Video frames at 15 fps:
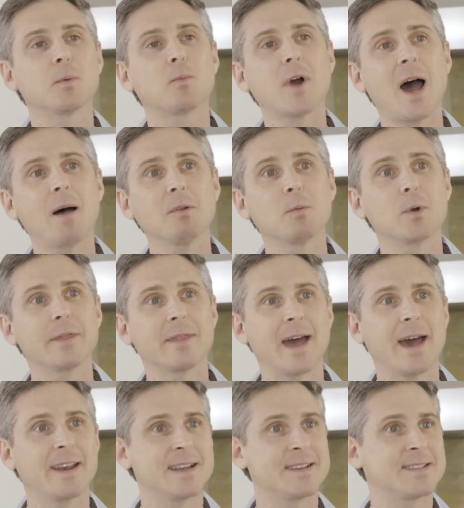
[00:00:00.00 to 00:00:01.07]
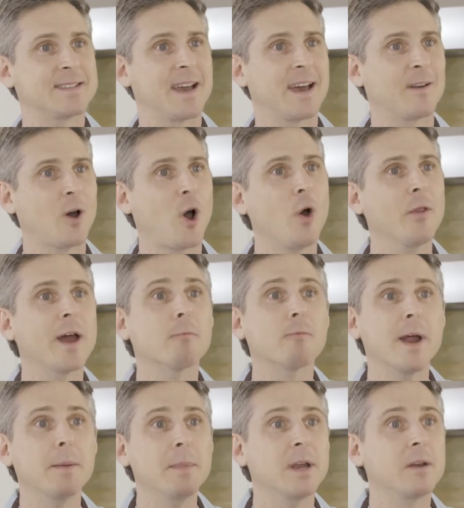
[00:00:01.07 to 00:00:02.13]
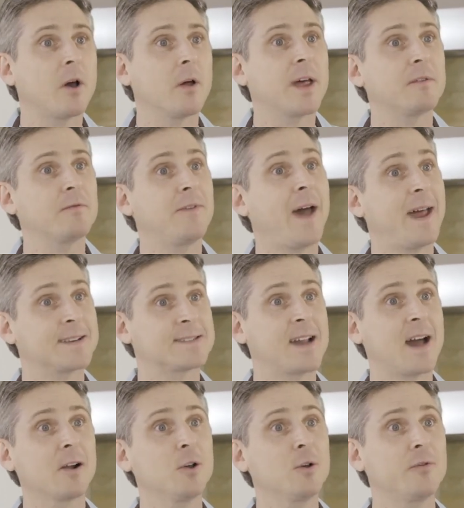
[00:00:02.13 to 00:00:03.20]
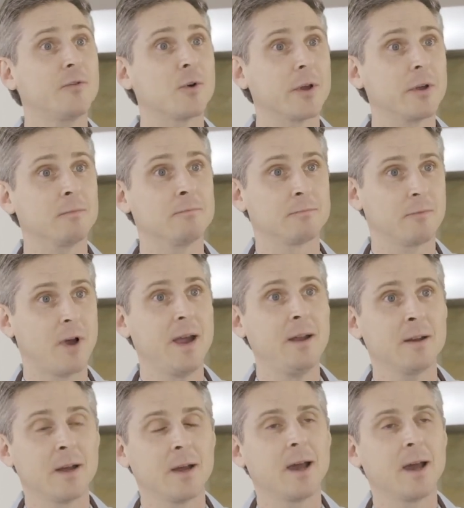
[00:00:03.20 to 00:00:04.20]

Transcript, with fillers: But the problem with that is that all that red meat and all that fat is not good for you, right?